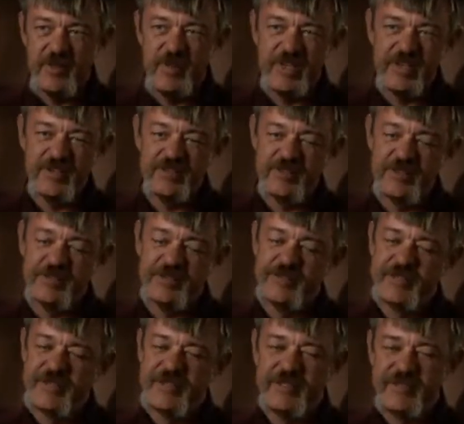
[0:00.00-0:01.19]
and because of the
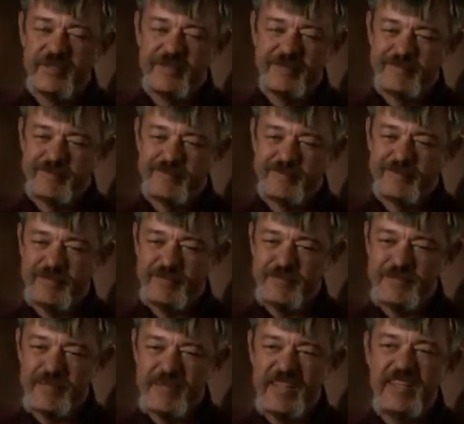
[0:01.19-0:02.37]

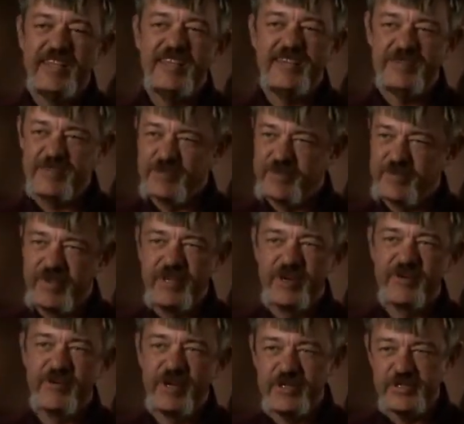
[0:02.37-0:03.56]
the ease of
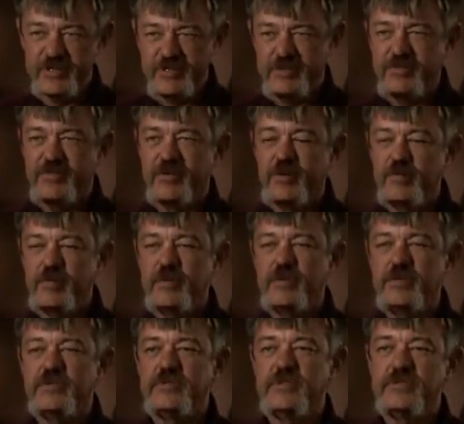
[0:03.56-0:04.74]
integration from
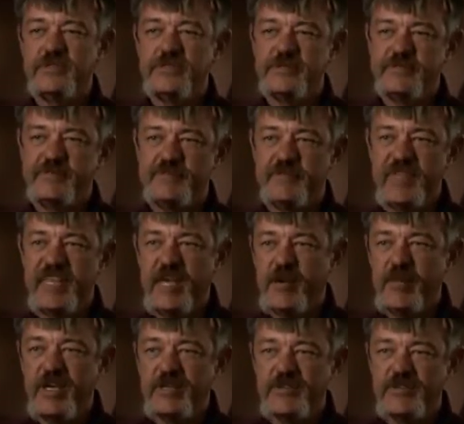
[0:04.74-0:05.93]
uh,
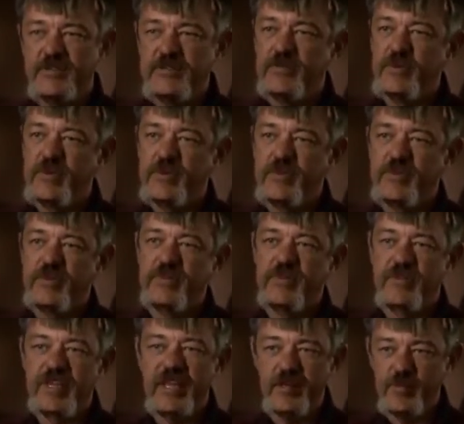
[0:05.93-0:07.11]
AMS with
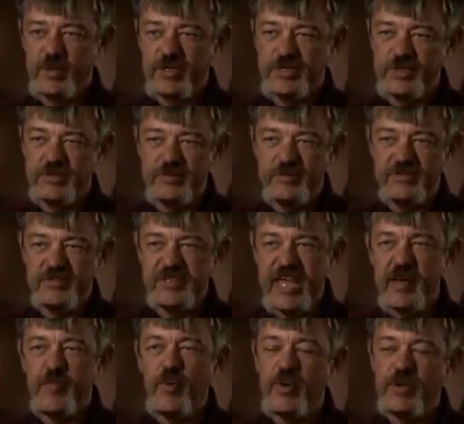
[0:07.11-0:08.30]
the calibration
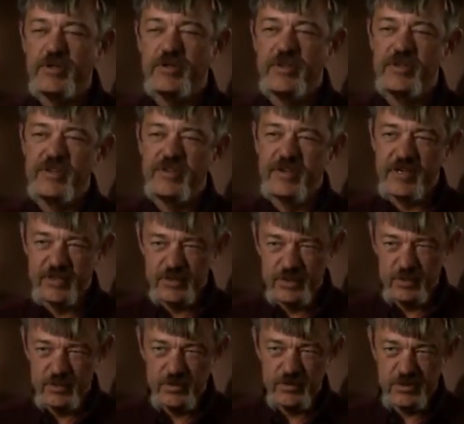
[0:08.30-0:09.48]
snap-on, I
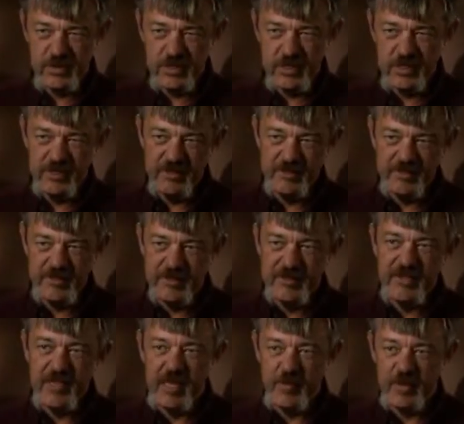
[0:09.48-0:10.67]
chose the
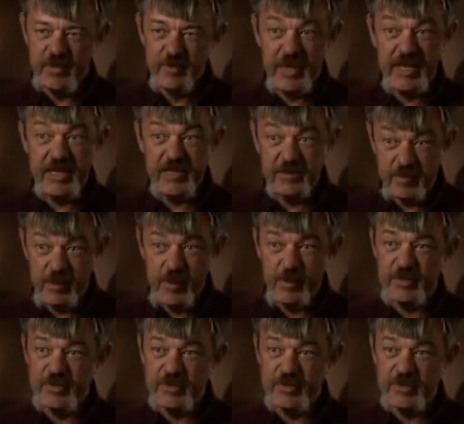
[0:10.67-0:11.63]
AMS package from